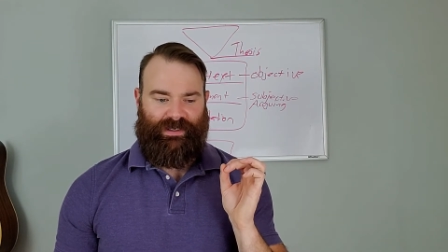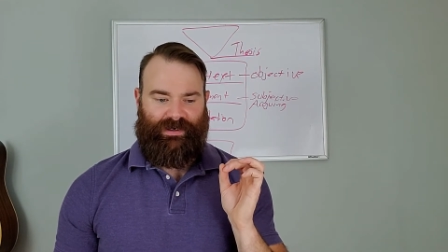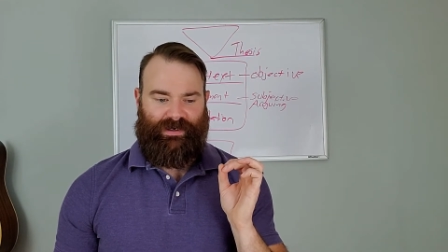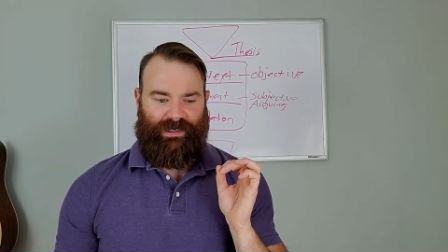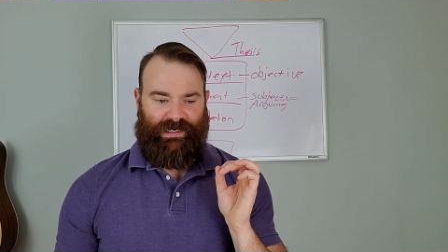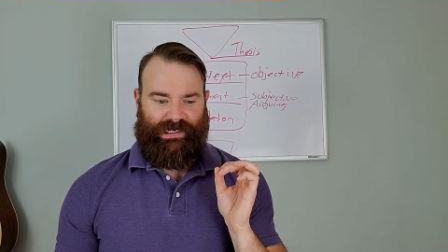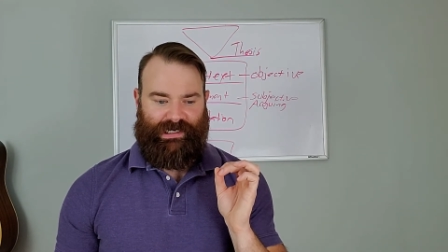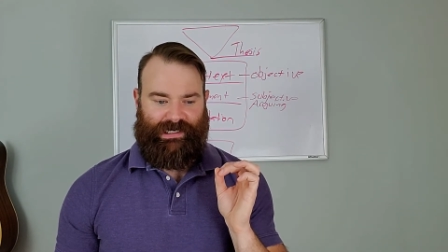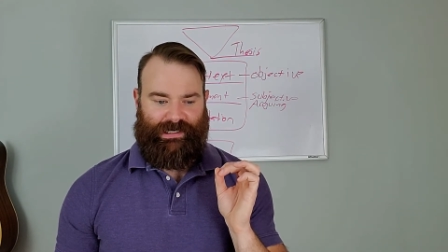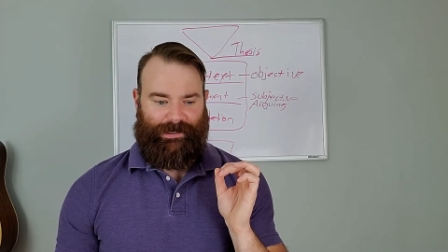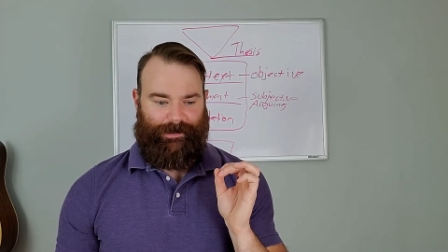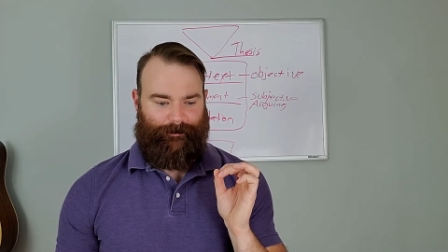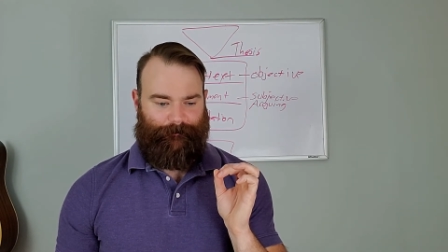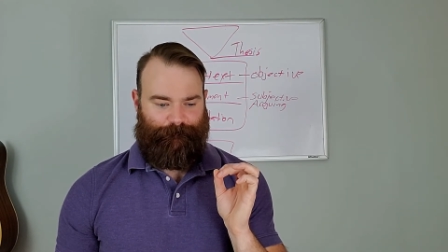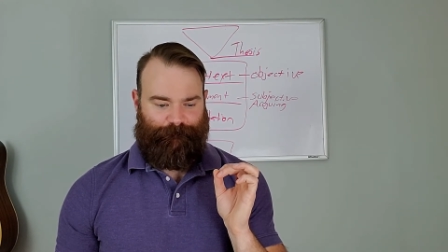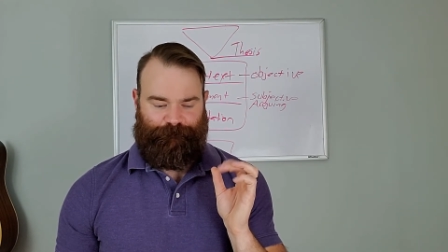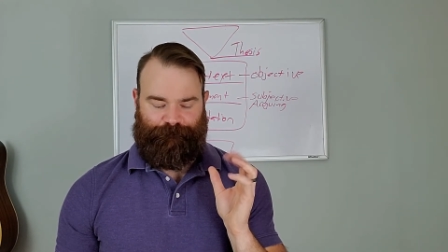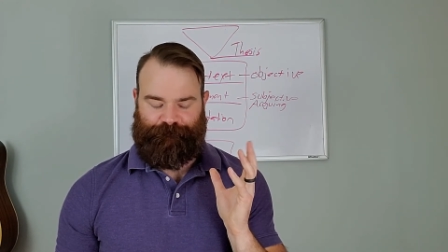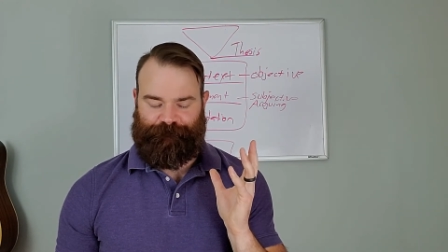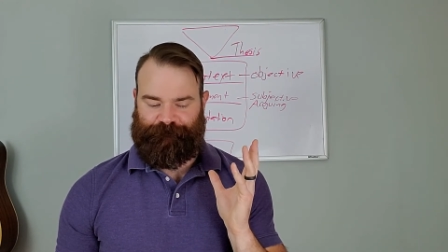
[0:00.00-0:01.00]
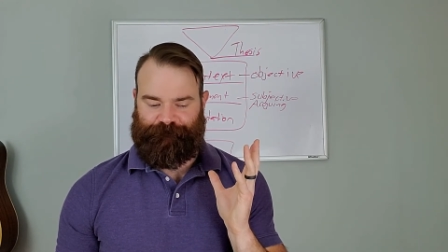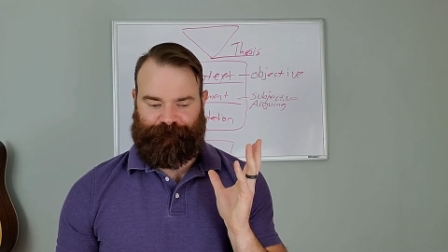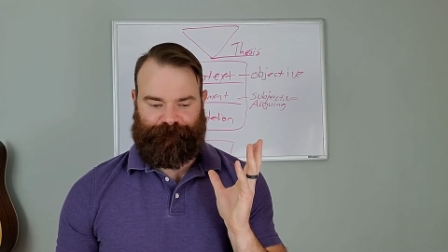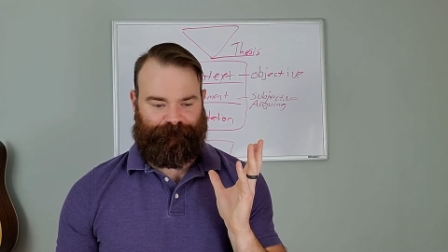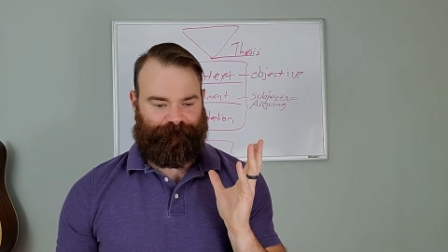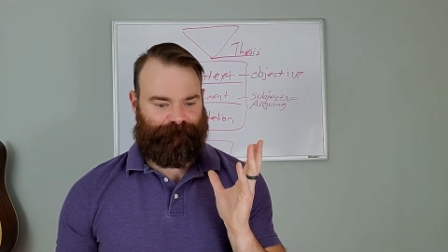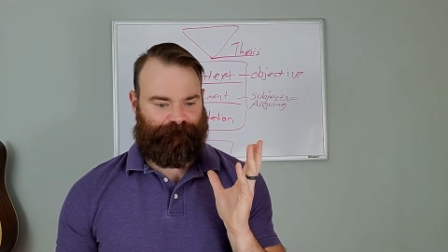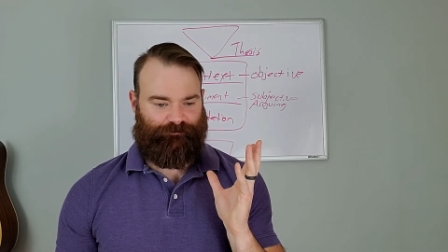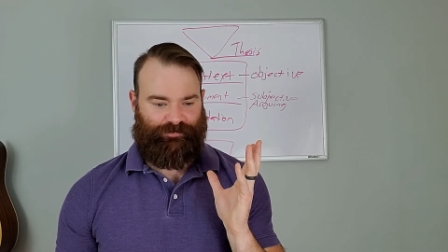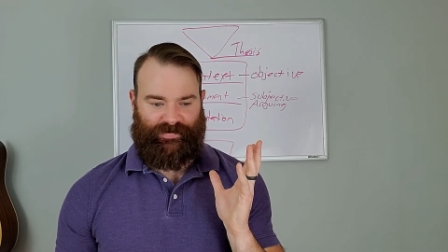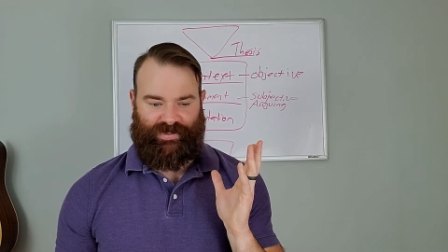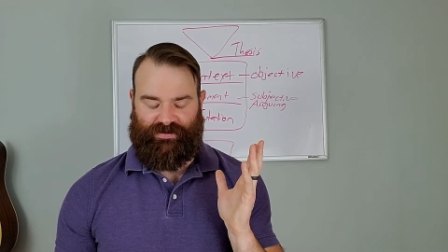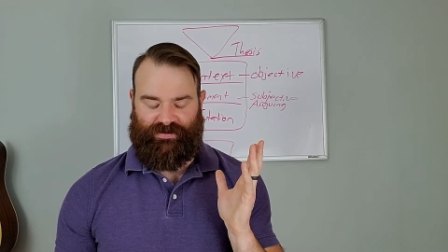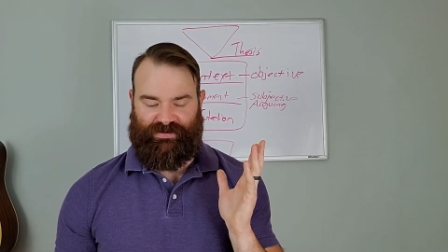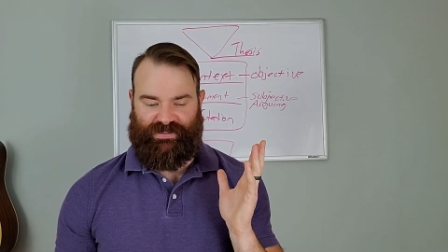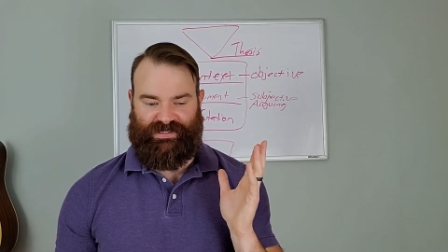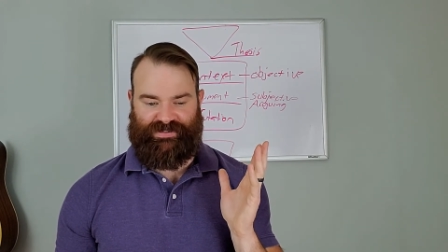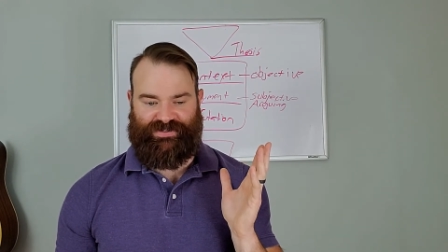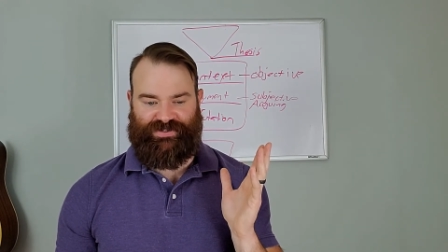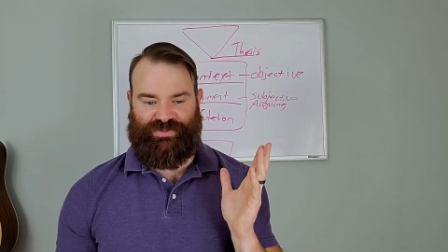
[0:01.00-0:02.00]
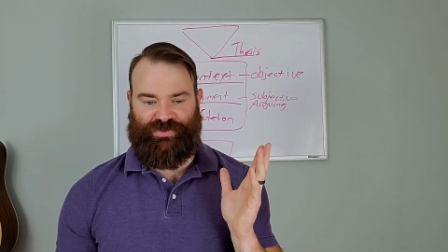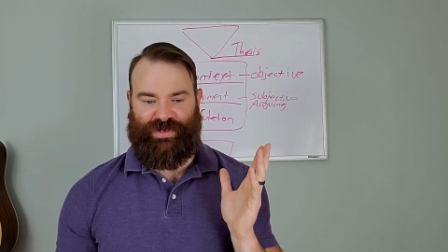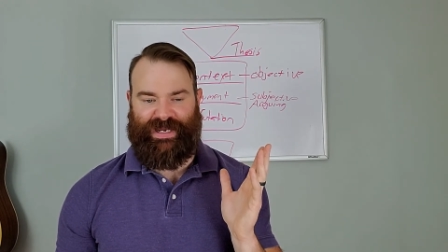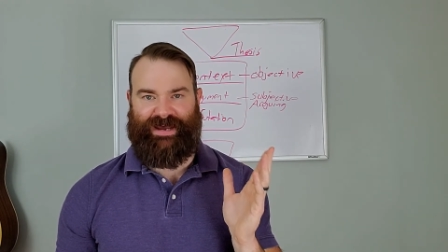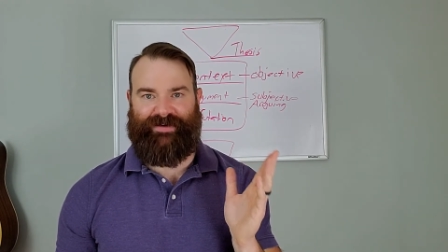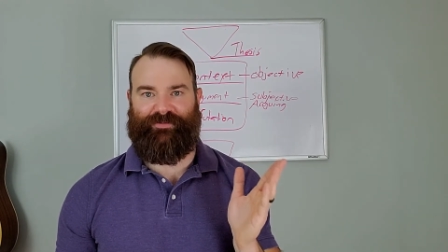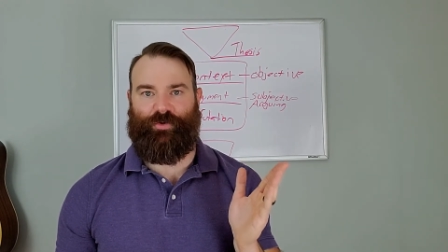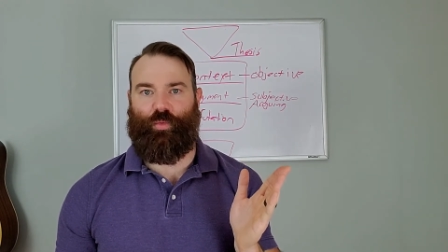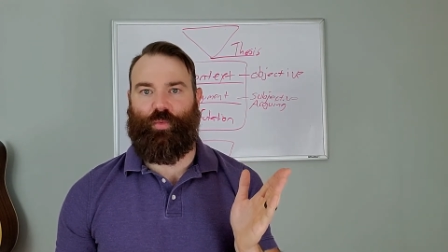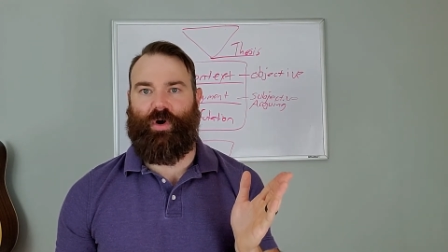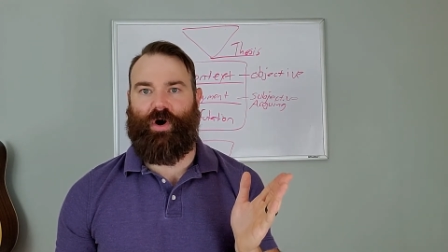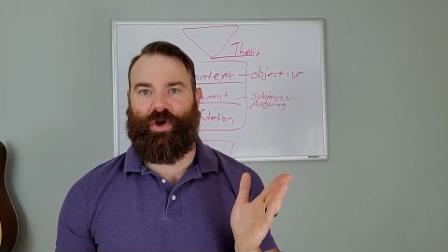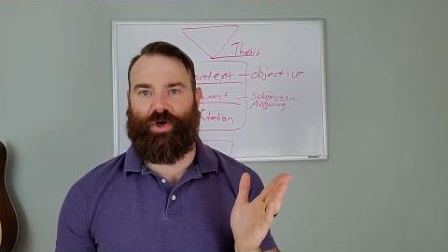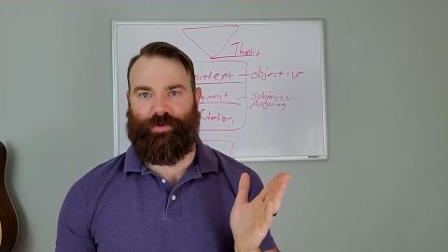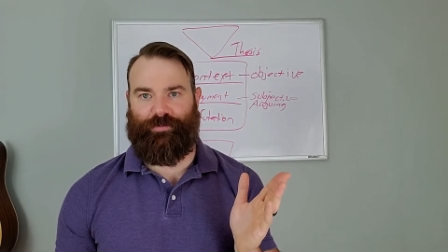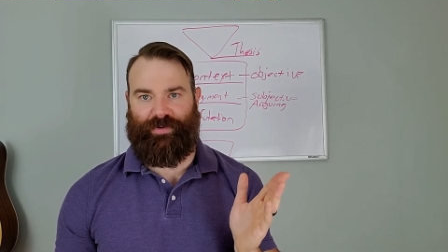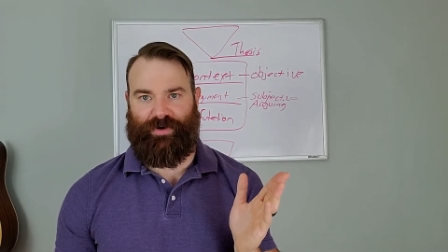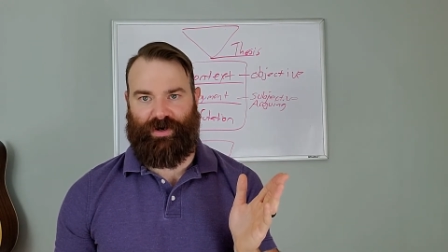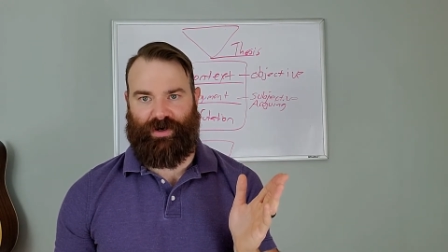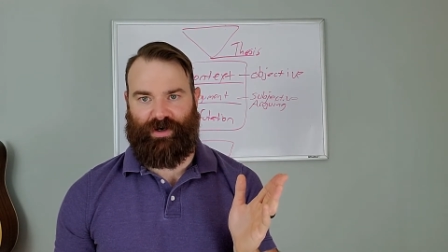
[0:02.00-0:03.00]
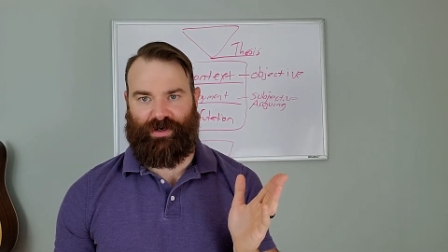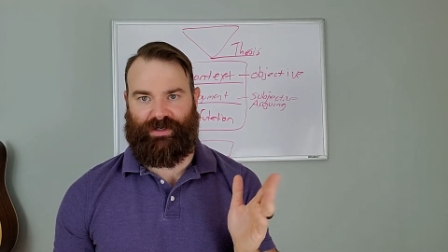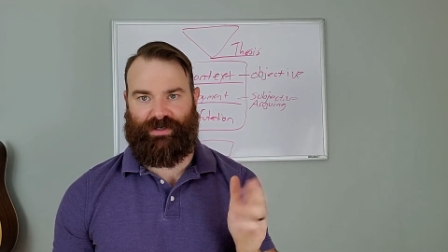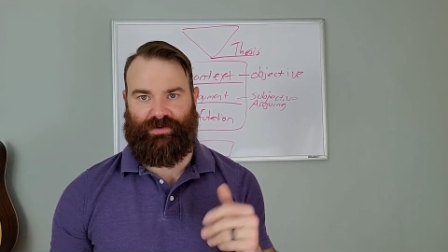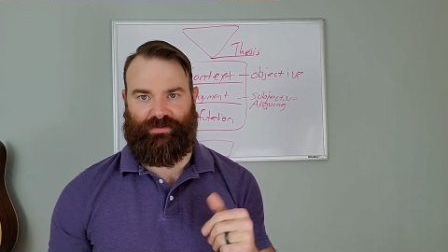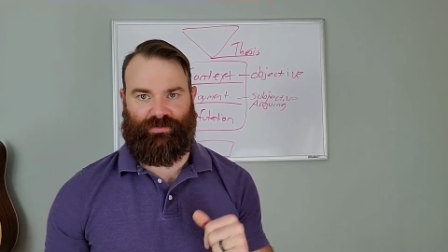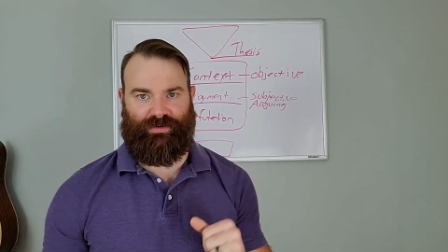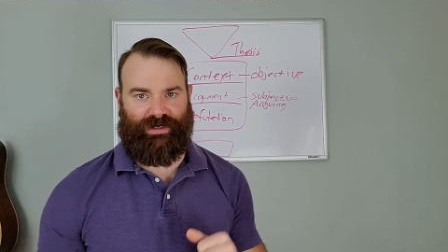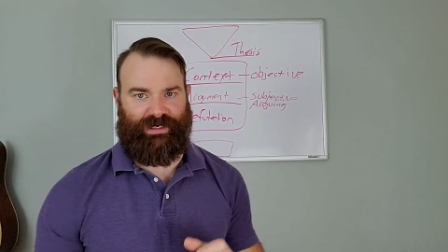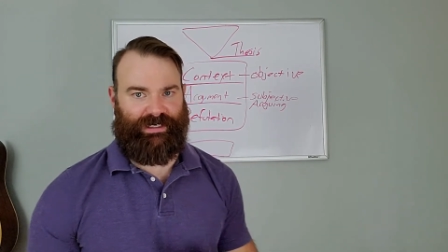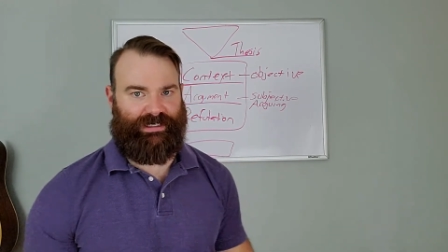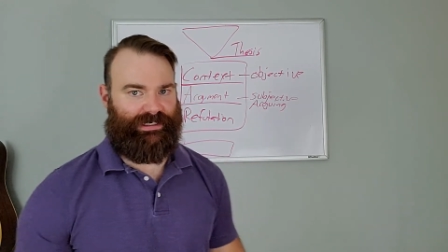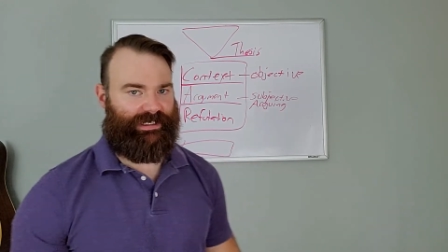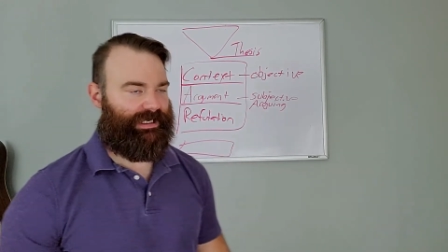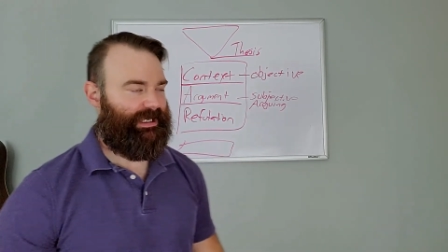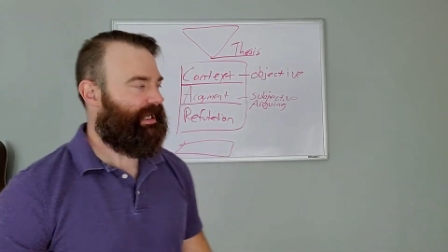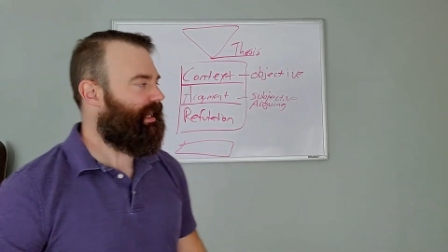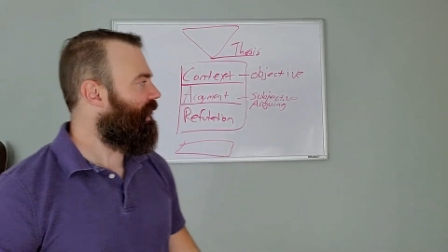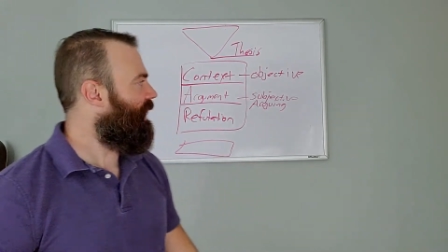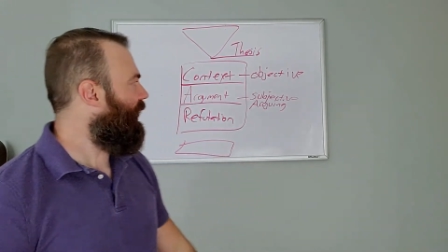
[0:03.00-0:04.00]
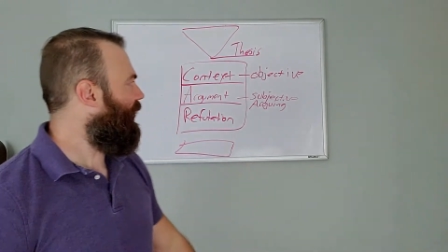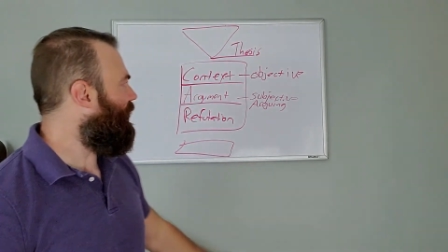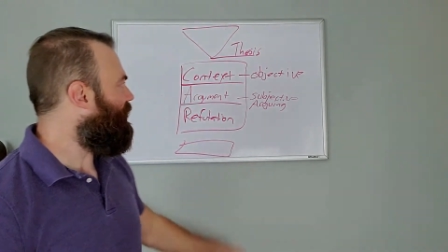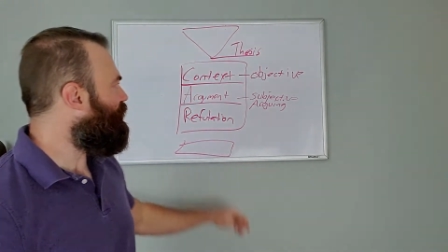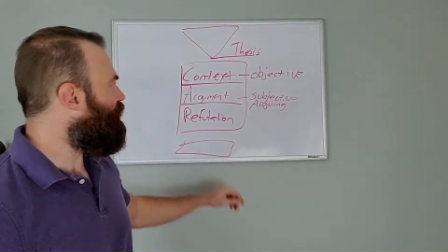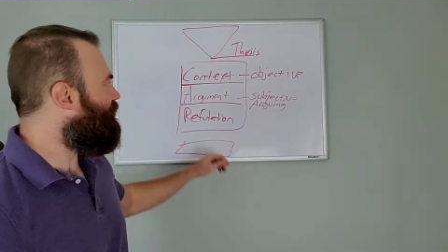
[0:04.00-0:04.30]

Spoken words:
have a water park, right? And you've